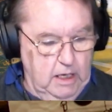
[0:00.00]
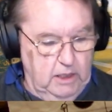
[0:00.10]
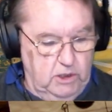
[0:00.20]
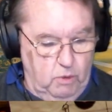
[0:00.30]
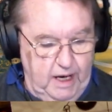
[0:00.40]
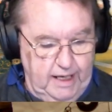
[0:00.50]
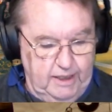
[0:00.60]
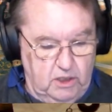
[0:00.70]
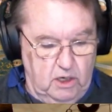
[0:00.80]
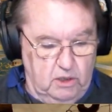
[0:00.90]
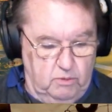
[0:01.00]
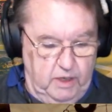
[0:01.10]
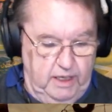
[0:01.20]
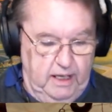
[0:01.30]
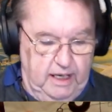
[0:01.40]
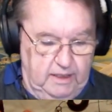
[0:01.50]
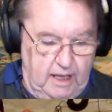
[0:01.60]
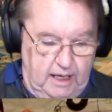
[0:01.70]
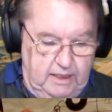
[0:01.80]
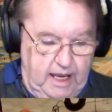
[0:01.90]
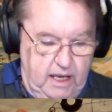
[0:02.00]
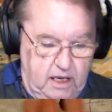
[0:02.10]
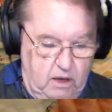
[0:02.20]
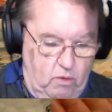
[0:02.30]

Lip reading: So what I start with is I take